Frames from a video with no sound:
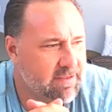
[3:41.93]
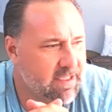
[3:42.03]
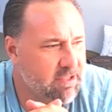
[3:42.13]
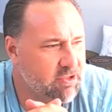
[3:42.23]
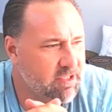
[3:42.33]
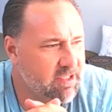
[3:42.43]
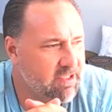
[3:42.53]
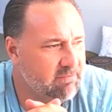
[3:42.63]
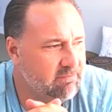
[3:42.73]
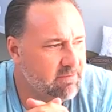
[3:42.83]

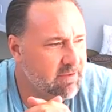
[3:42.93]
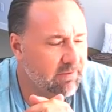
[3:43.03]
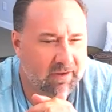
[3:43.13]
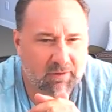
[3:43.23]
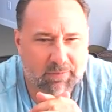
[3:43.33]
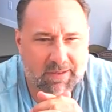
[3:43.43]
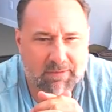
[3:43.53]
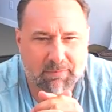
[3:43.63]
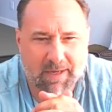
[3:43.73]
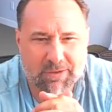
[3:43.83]
teaching,
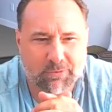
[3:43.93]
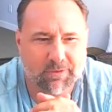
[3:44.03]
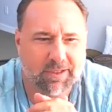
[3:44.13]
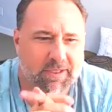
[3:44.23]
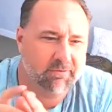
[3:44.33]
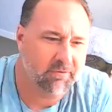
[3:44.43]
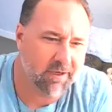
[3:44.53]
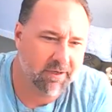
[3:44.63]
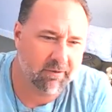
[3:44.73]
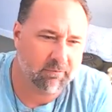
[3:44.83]
developing, mentoring
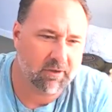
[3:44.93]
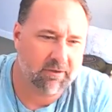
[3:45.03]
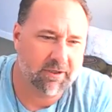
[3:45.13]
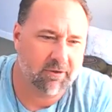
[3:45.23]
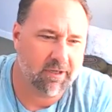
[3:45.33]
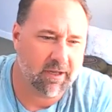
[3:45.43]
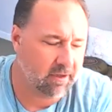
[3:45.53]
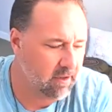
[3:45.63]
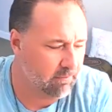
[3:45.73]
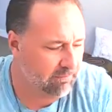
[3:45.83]
right here at
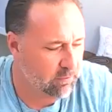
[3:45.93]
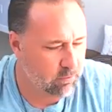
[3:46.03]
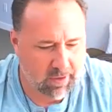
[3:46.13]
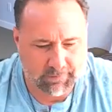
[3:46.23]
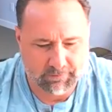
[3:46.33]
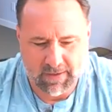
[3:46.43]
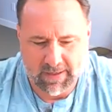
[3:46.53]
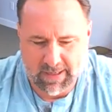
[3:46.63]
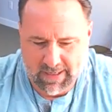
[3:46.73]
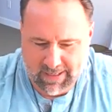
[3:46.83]
marclainhart.com if you want.
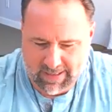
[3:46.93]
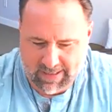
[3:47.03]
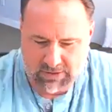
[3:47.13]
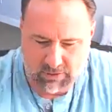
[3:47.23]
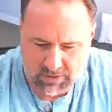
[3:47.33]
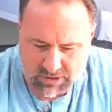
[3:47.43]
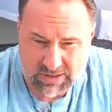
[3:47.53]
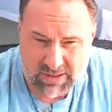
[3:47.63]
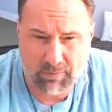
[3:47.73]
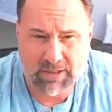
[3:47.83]
And uh, I want to just
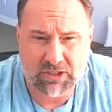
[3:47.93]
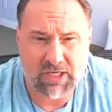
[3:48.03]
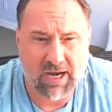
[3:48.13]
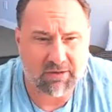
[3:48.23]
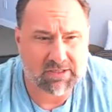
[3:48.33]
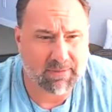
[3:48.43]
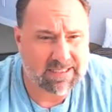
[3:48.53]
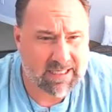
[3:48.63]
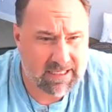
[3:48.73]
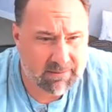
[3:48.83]
give a big shout out to my
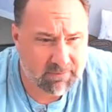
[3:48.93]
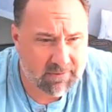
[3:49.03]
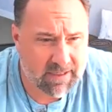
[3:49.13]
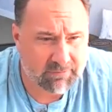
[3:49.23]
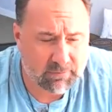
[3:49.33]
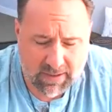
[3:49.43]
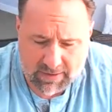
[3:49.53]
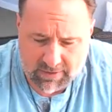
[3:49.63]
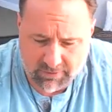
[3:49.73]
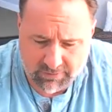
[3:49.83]
team. Thanks for
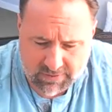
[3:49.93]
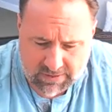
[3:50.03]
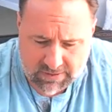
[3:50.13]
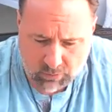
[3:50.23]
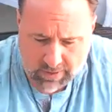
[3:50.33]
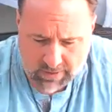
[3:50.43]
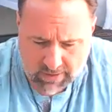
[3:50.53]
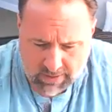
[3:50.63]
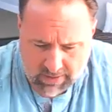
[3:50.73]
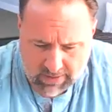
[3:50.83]
being here this morning.
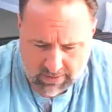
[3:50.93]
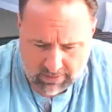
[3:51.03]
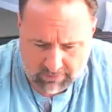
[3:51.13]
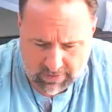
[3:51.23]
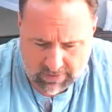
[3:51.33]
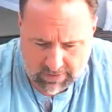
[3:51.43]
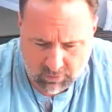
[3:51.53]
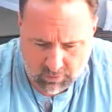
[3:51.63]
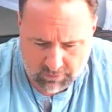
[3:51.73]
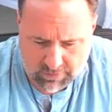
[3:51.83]
Uh, let me get
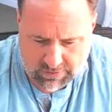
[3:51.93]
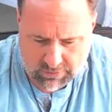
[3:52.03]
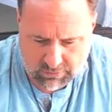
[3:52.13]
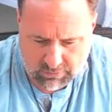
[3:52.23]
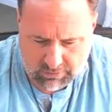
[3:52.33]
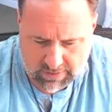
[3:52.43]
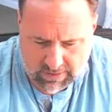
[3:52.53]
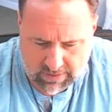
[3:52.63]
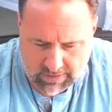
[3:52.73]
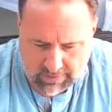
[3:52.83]
over to
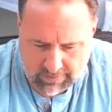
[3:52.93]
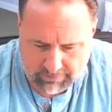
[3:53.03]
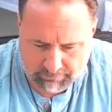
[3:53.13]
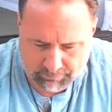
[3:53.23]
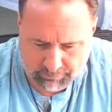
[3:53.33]
the um,